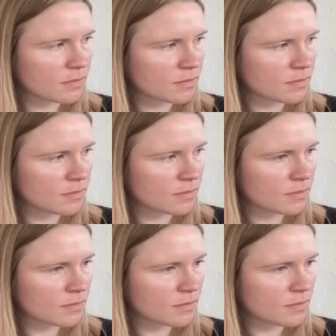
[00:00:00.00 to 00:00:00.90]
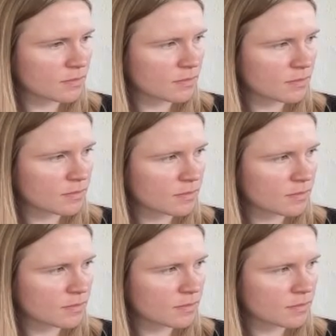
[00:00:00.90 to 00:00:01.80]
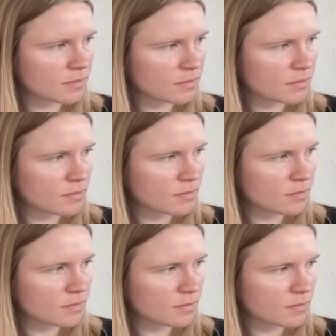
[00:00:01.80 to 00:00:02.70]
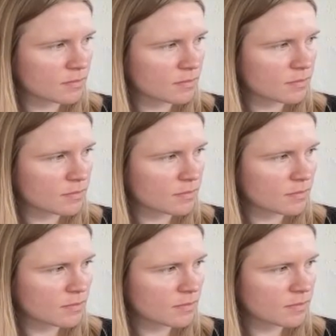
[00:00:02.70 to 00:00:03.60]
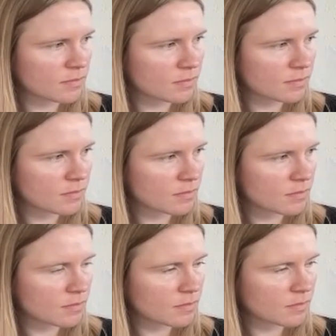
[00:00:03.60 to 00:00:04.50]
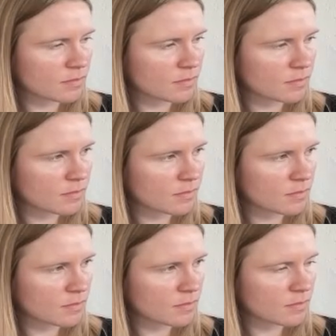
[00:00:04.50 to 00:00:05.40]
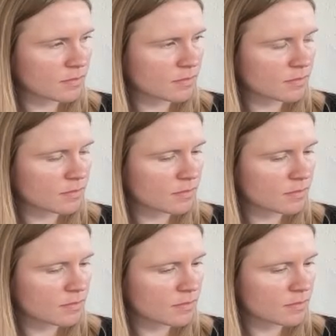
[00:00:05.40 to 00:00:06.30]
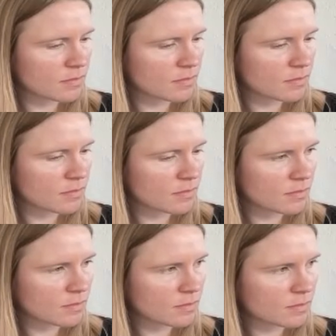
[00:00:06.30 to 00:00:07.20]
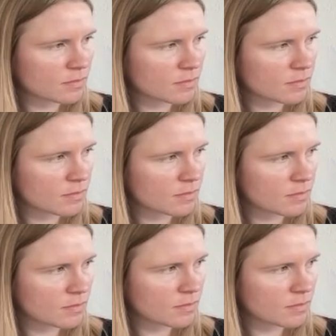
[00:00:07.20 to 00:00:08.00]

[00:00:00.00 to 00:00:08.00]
The person shown says nothing.